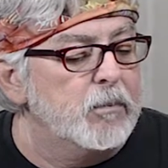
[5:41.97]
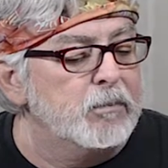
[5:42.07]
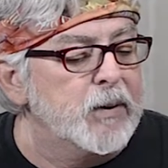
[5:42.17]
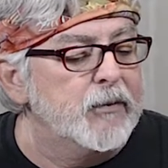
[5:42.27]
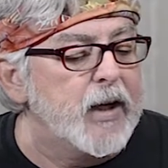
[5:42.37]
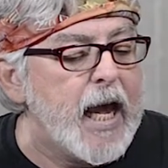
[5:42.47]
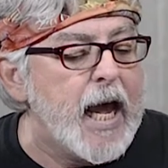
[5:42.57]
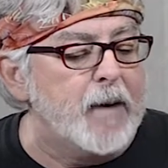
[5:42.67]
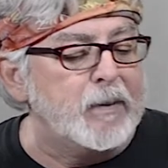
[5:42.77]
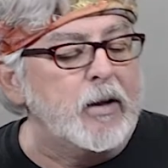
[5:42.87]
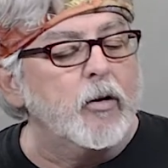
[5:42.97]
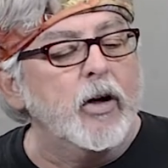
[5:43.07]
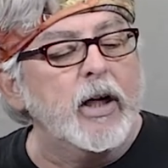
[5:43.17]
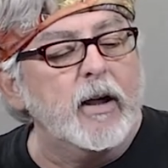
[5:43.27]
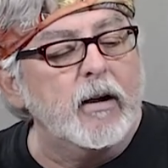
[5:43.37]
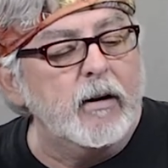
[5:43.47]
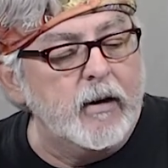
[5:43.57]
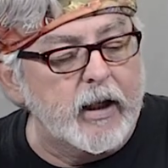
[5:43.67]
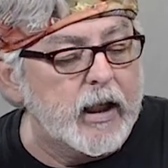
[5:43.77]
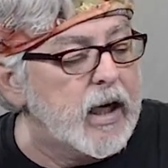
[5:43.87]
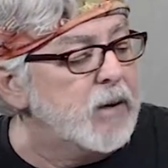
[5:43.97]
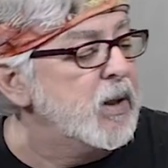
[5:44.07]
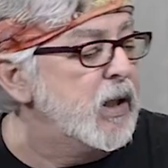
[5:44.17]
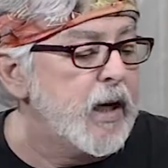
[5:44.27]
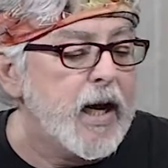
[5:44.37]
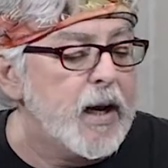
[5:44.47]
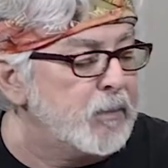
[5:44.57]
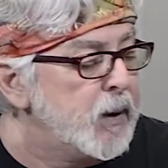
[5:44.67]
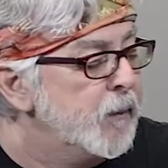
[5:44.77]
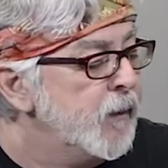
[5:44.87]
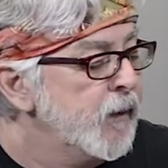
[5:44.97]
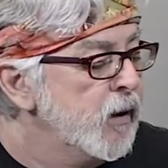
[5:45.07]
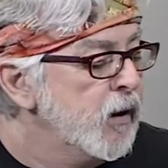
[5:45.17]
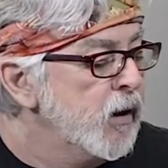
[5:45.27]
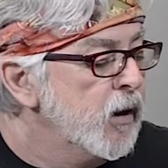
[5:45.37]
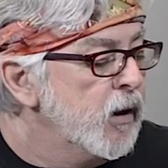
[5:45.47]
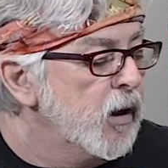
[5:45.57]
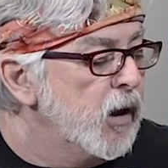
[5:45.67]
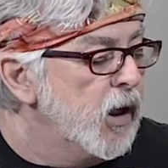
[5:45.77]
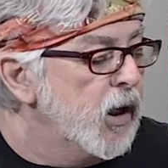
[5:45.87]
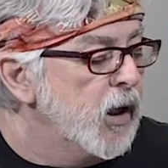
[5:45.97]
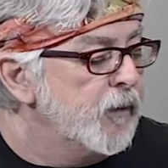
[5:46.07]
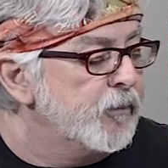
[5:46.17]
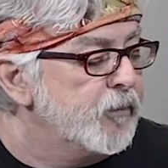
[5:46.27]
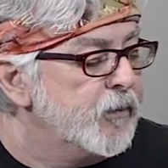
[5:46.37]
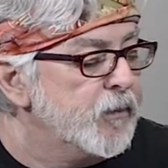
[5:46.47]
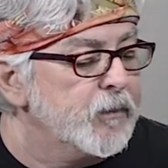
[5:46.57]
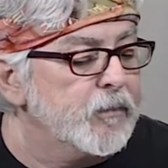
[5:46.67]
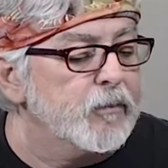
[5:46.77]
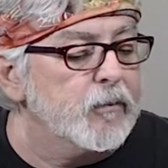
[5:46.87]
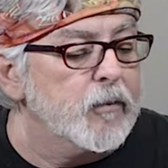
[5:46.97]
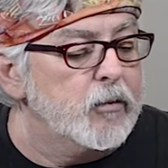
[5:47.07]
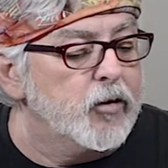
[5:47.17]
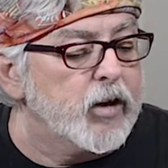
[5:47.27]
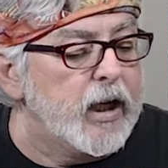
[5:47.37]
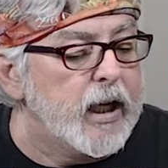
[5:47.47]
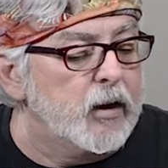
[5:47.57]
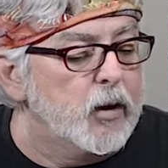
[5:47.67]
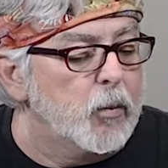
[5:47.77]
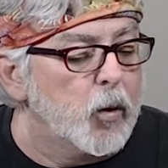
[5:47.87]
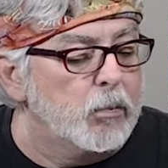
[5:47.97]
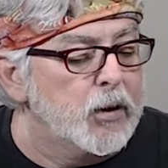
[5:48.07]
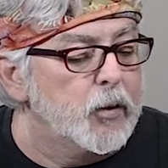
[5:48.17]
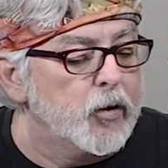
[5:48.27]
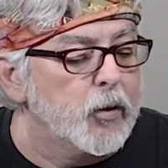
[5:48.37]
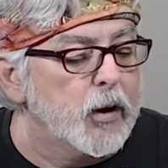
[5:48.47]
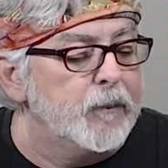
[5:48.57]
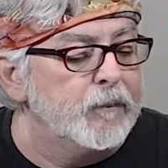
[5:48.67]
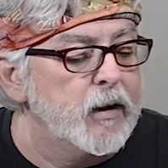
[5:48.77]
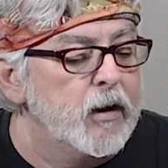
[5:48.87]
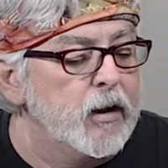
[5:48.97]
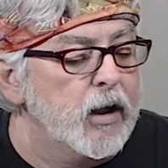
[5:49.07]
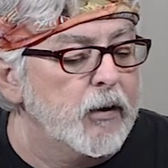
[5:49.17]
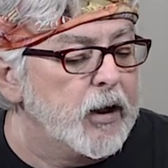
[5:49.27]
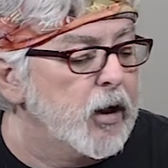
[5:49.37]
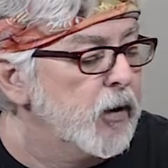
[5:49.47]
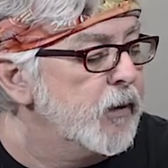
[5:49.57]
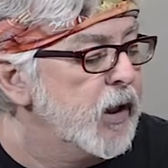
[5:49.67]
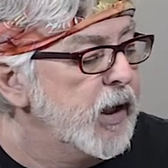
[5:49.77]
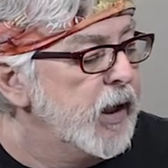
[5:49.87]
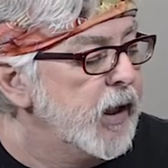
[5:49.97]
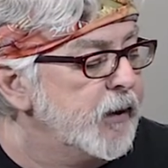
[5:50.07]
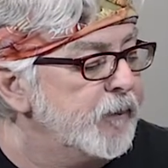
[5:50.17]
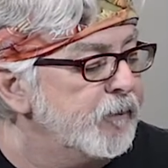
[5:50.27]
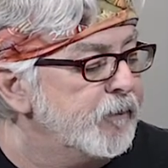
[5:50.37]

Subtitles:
bit of a happy green, and I mean happy. I'm just going to add a little more blue to it. There we go. And